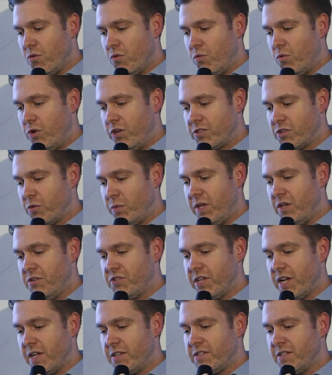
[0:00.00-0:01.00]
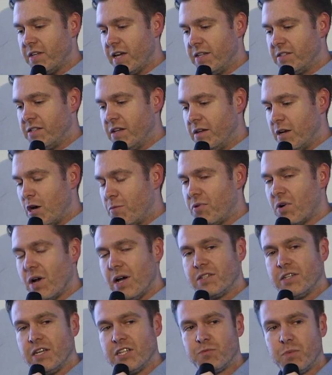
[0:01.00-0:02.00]
We use it as a
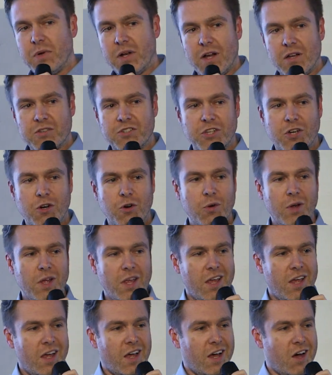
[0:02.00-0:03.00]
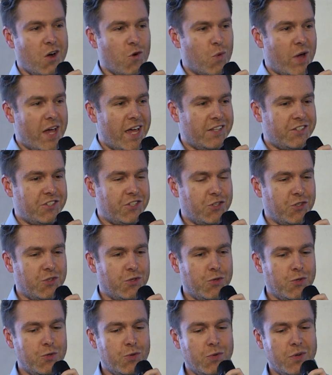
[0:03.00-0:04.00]
process, but also a way
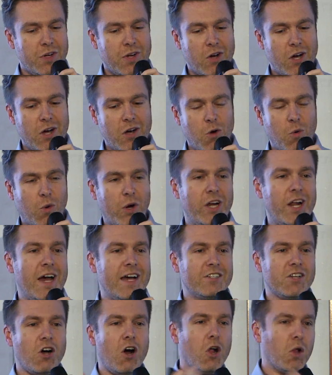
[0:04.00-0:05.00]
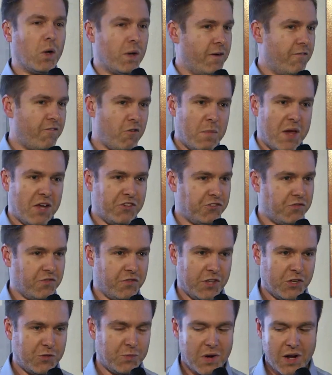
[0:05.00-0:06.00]
to organize all our information
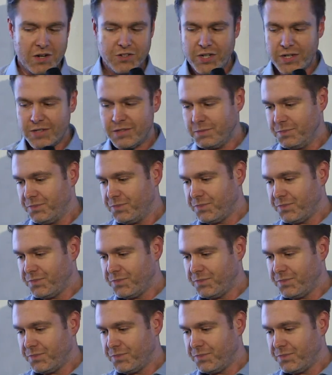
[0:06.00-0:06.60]
for this project.